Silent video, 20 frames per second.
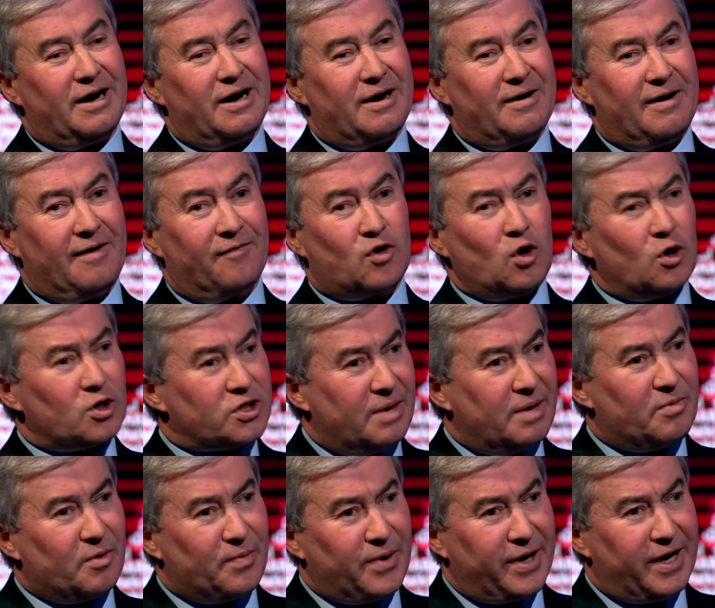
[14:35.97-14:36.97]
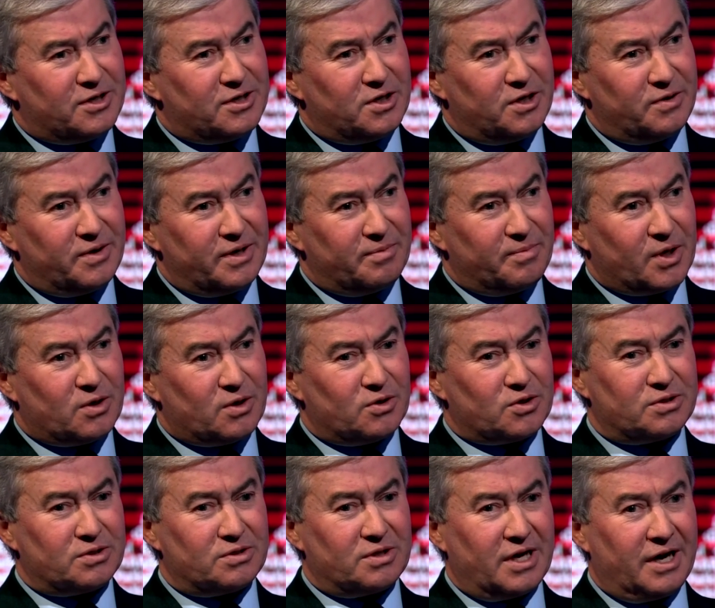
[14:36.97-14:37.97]
Of course I'm prepared to do it
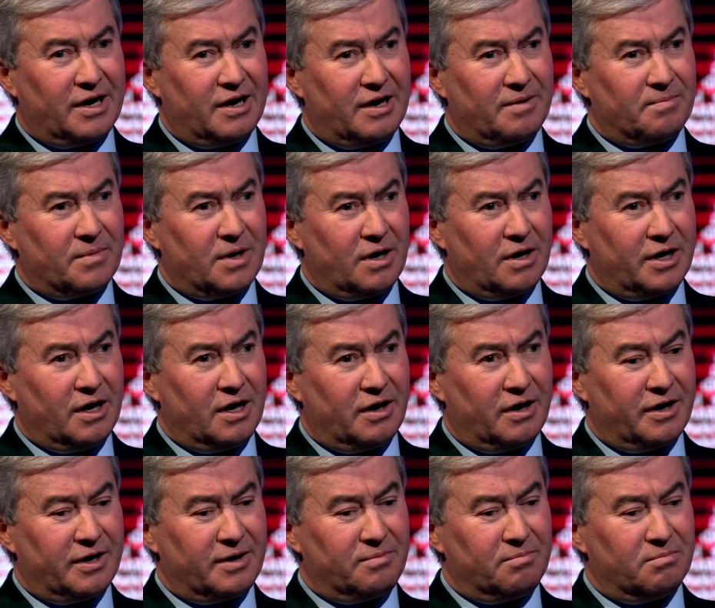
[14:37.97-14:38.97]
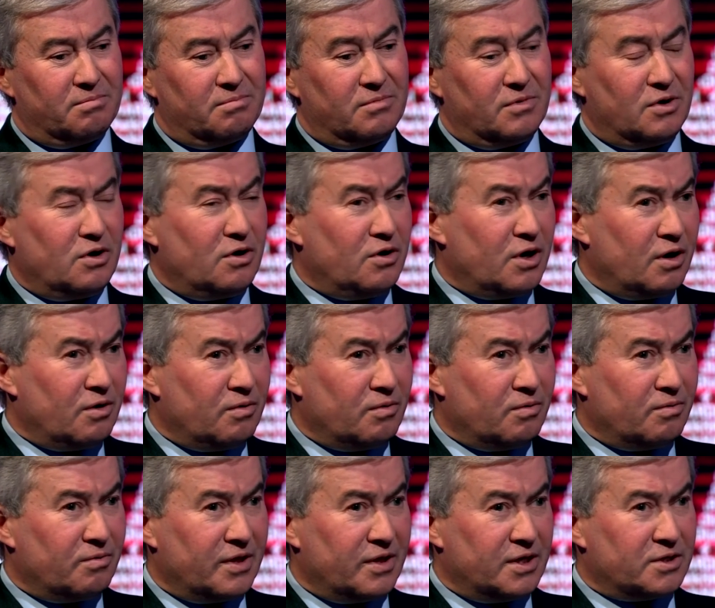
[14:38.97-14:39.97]
because I
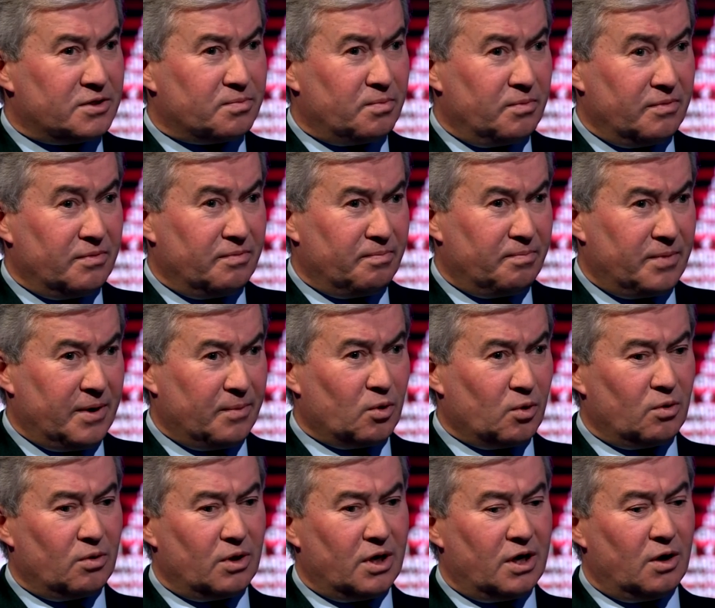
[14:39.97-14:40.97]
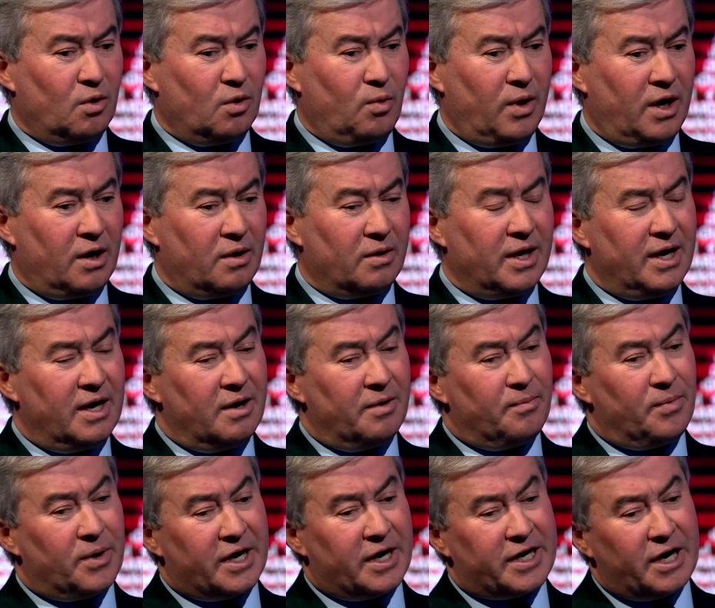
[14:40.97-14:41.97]
know these people well.
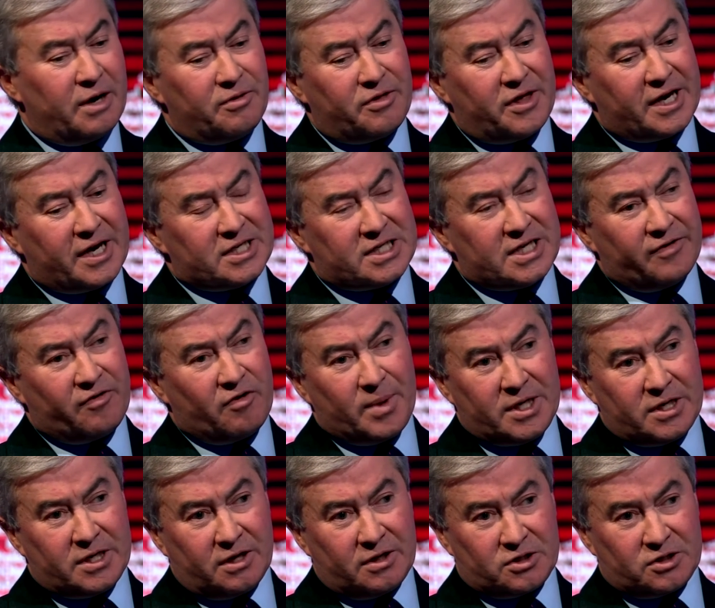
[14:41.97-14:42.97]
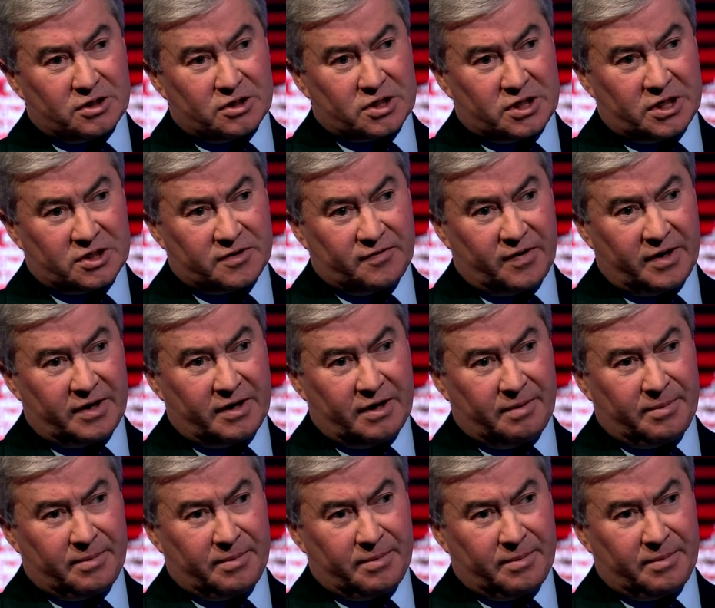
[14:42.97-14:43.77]
But I don't think it's ever been done successfully.